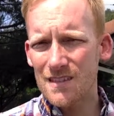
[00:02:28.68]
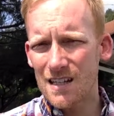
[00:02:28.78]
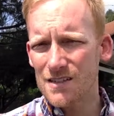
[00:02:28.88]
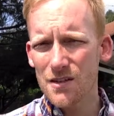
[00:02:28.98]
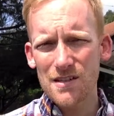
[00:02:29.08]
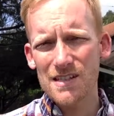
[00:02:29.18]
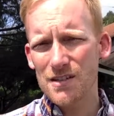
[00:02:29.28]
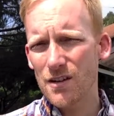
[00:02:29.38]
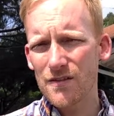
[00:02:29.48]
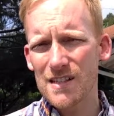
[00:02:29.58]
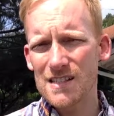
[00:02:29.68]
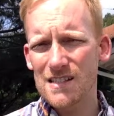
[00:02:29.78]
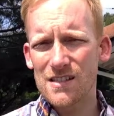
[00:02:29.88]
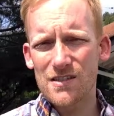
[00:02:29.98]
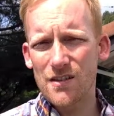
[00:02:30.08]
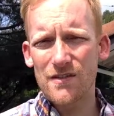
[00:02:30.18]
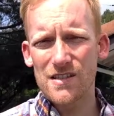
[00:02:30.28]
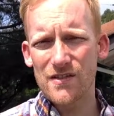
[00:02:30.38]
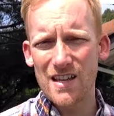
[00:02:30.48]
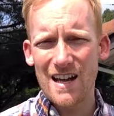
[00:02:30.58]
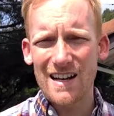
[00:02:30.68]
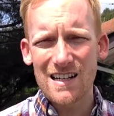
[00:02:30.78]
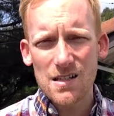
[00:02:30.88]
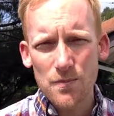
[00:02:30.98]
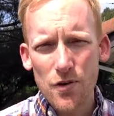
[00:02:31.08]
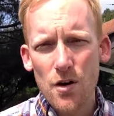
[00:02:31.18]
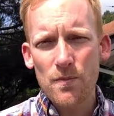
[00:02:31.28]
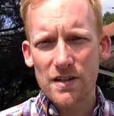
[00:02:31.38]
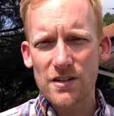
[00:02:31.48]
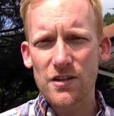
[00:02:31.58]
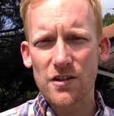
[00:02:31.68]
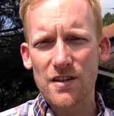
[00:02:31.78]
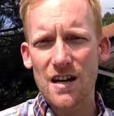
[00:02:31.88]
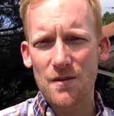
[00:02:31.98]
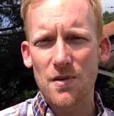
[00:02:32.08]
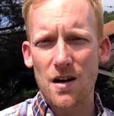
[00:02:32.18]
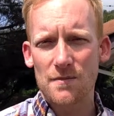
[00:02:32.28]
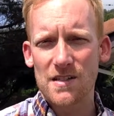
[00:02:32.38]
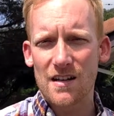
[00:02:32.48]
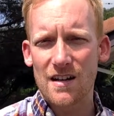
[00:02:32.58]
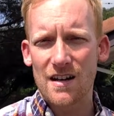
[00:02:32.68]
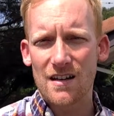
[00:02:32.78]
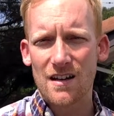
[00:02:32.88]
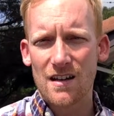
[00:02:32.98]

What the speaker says: And so this service is a service for that. And it's appropriate to do that on Palm Sunday.